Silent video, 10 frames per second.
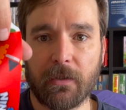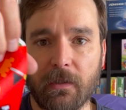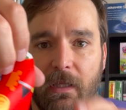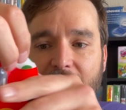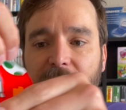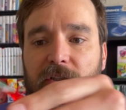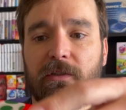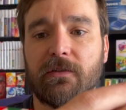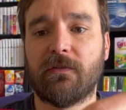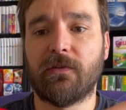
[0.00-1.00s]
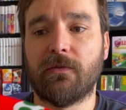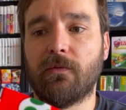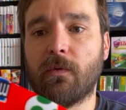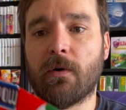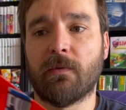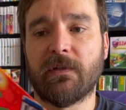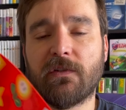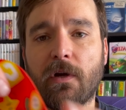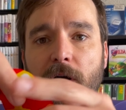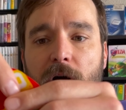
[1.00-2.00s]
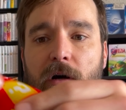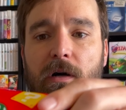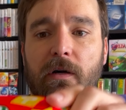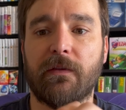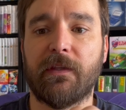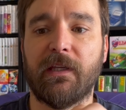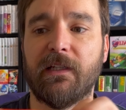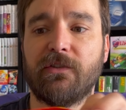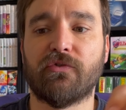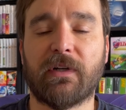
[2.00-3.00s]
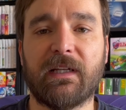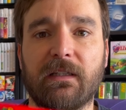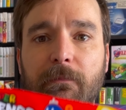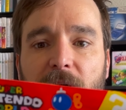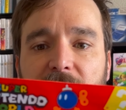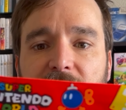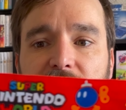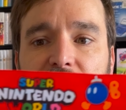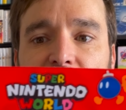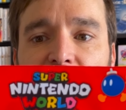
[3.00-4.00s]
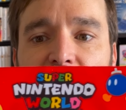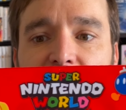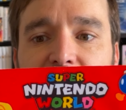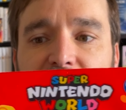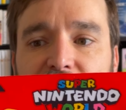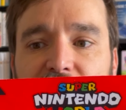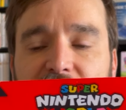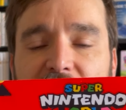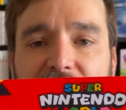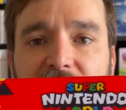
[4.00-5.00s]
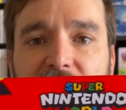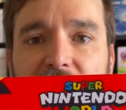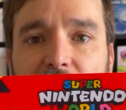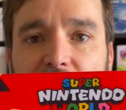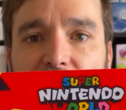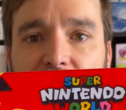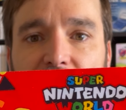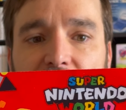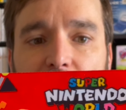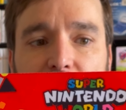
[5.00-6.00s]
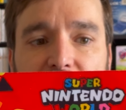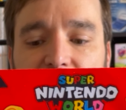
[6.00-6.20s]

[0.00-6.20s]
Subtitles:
lanyard to what we saw on the drink buckets. This is just that same variant, but this